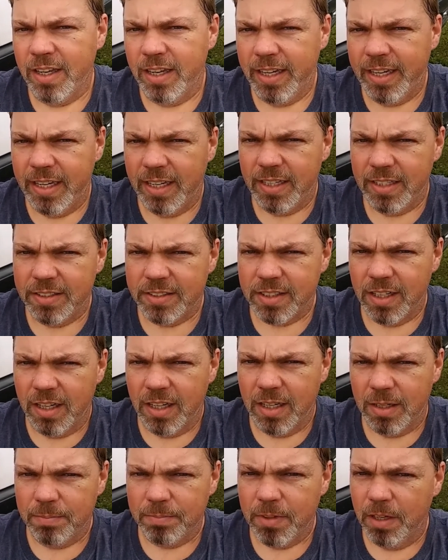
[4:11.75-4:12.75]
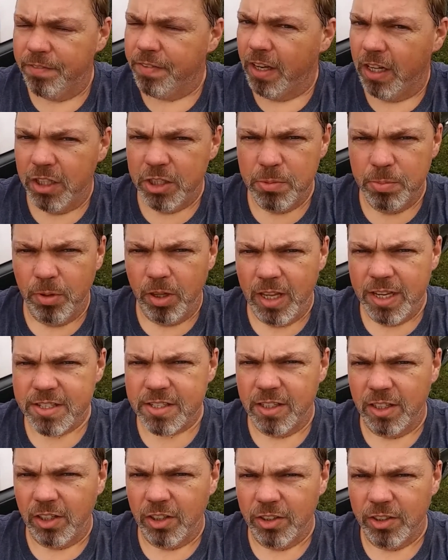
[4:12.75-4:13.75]
and a valuable
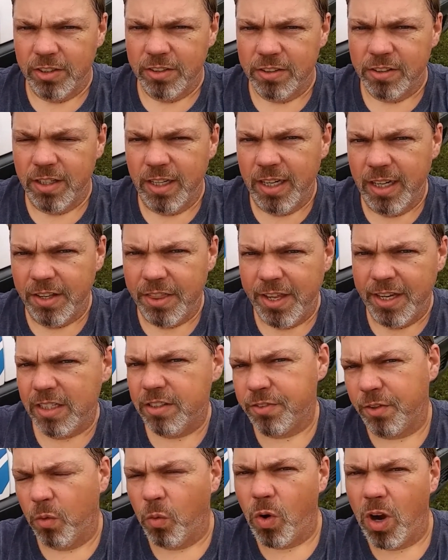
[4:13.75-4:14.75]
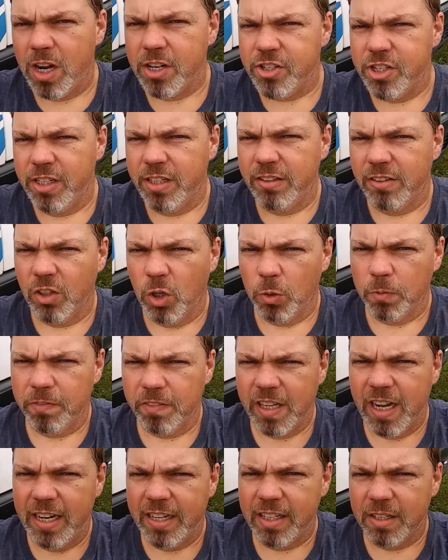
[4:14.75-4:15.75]
lesson learned. Thanks for watching.
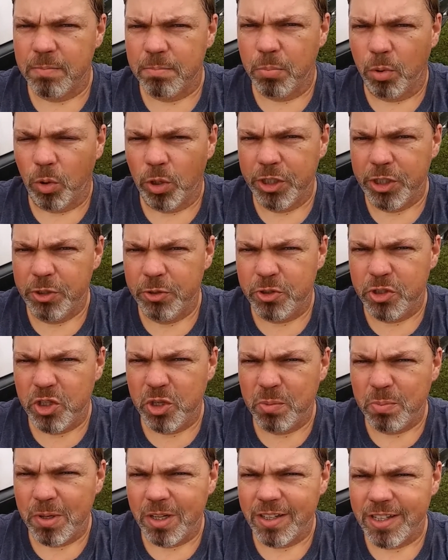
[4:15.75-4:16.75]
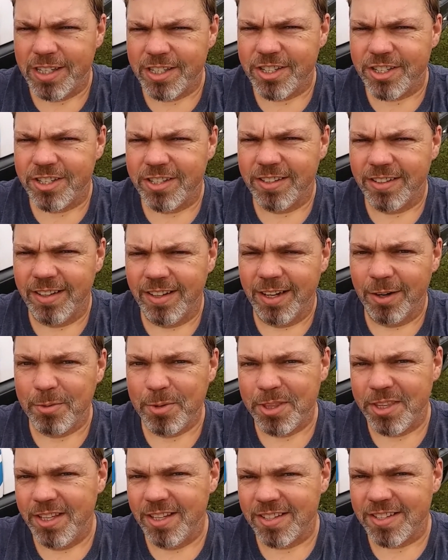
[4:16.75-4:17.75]
Hopefully I didn't bore you too much
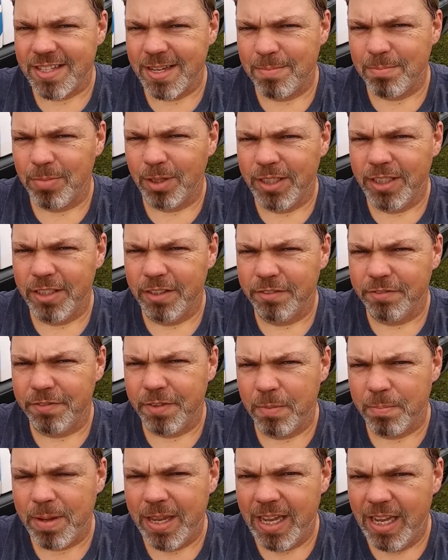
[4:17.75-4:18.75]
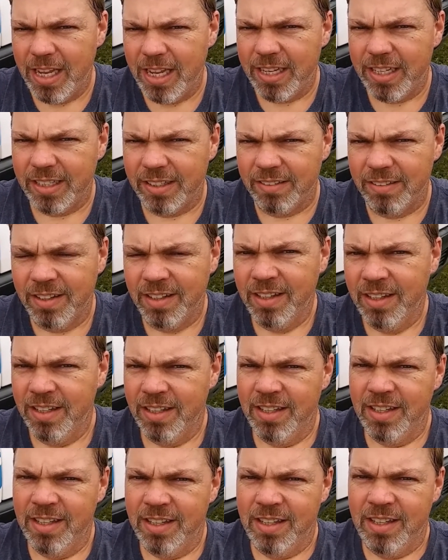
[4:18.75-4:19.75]
with the assembly of the bed, and
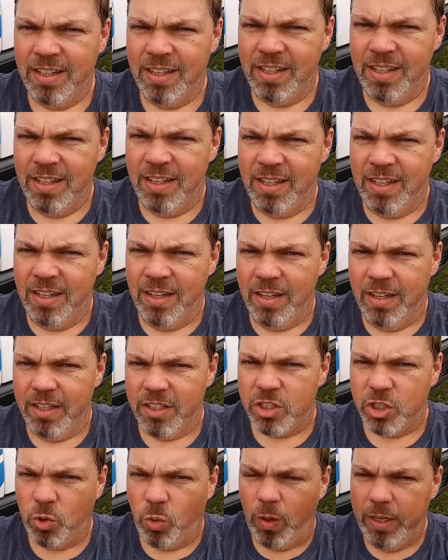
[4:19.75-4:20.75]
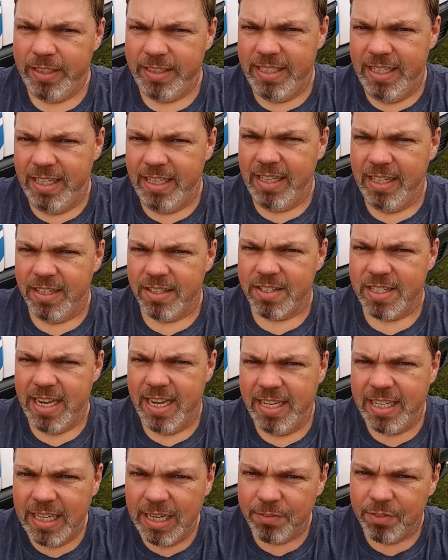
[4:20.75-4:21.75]
it's quite tedious
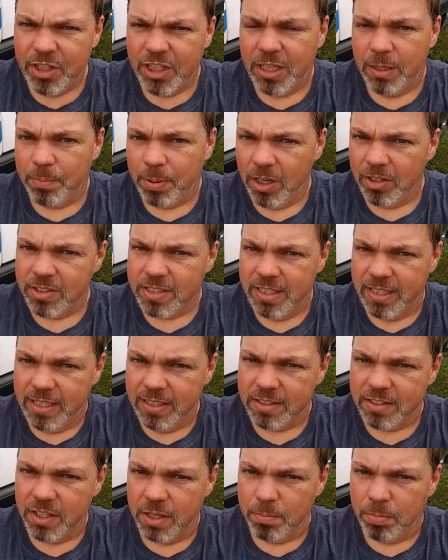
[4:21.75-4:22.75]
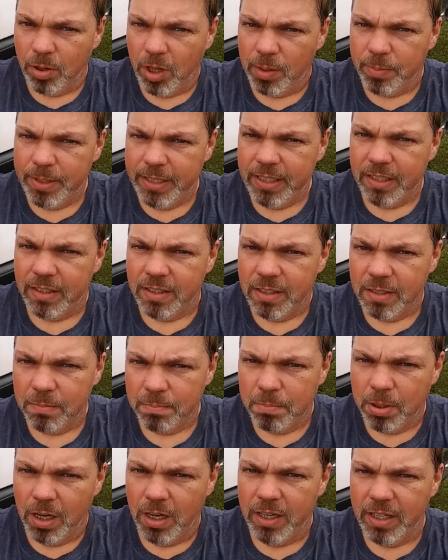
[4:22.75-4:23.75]
taking everything apart to get to the plumbing,
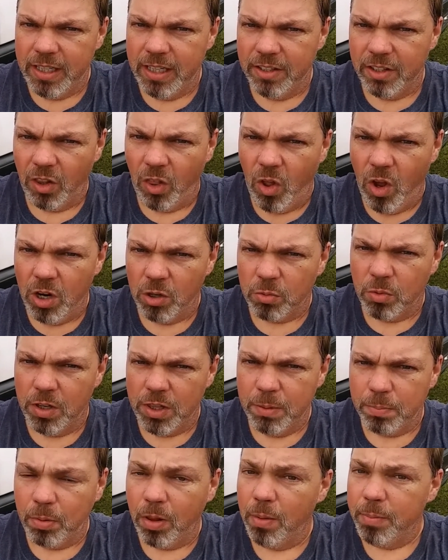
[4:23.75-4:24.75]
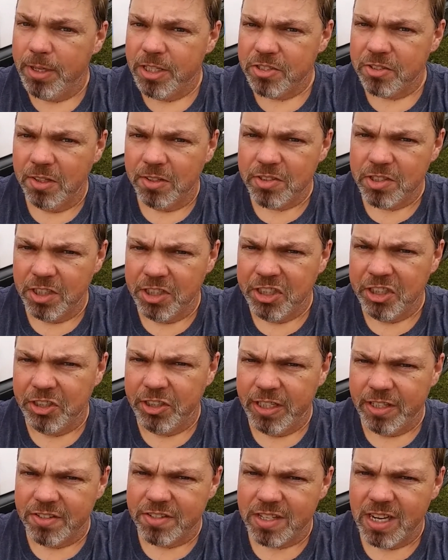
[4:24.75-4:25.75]
but in the long run the plumbing's all
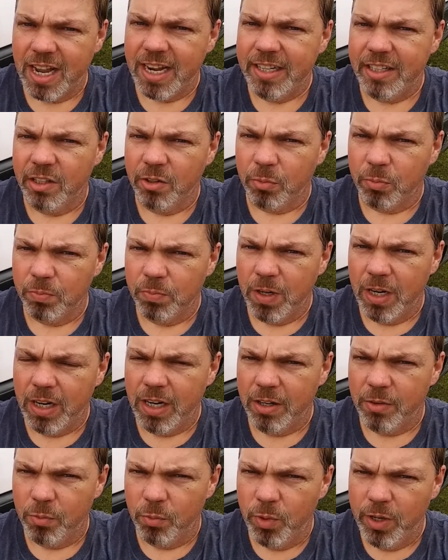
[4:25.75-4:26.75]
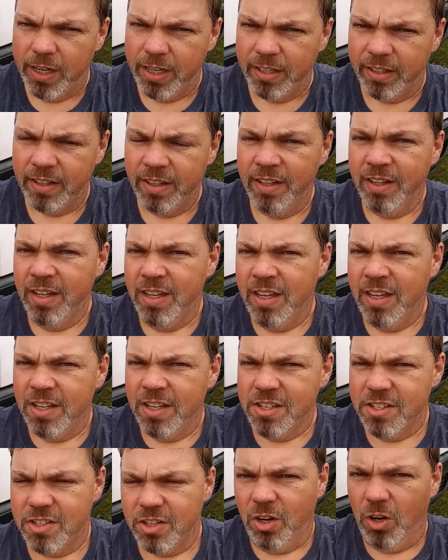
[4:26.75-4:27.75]
secured inside the rig.
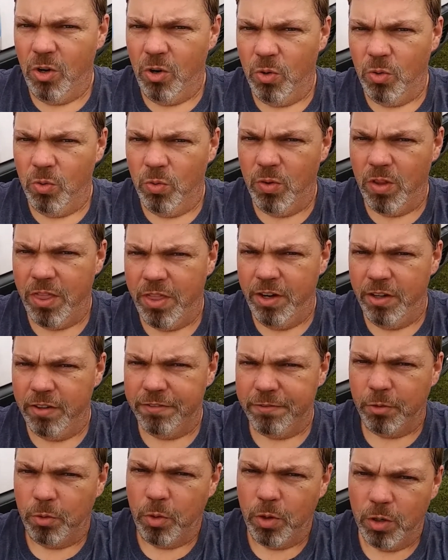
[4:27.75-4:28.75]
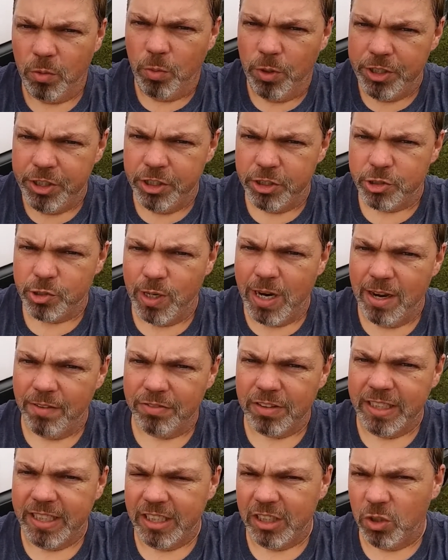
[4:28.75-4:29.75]
So therefore, when you're
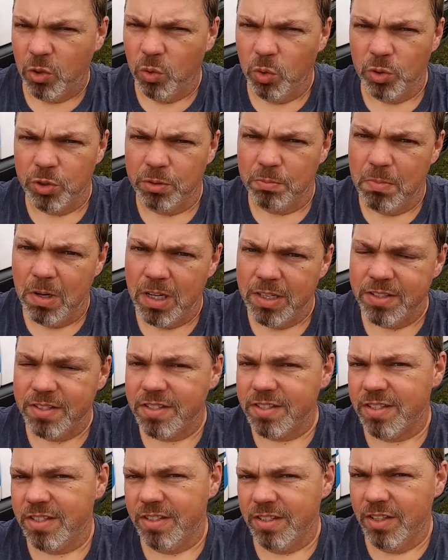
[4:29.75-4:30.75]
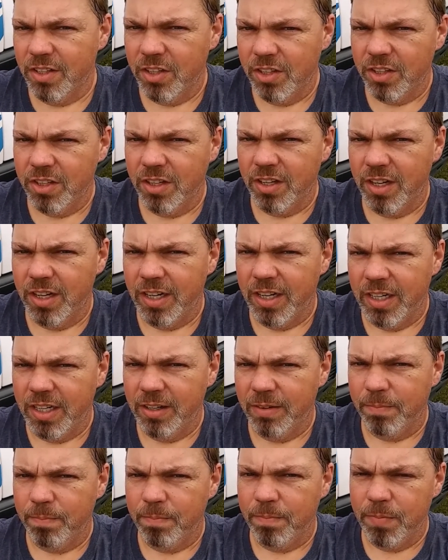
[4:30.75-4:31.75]
traveling in colder months,
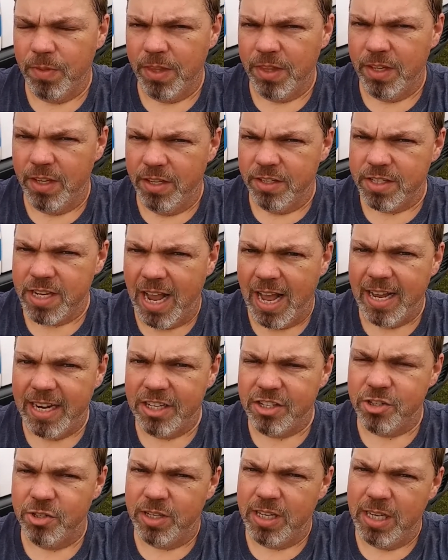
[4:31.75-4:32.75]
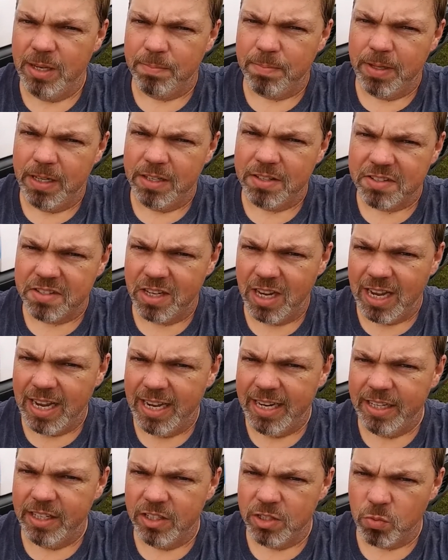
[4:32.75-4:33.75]
as hot as you keep it
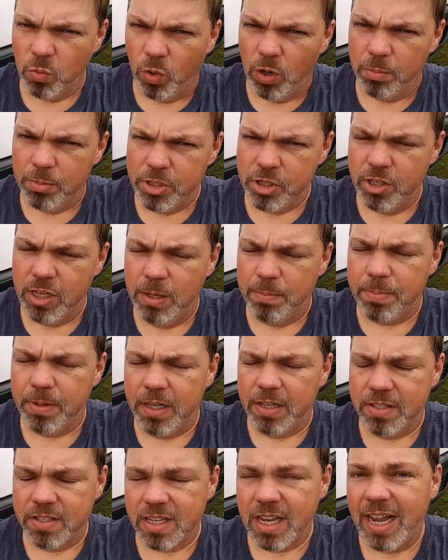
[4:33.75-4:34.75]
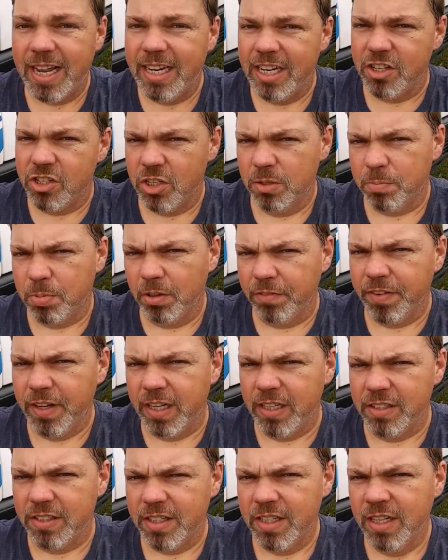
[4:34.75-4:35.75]
inside, as warm as you keep it inside, it should
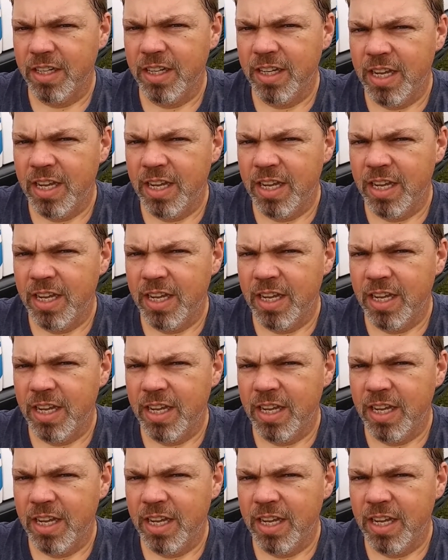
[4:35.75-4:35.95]
prevent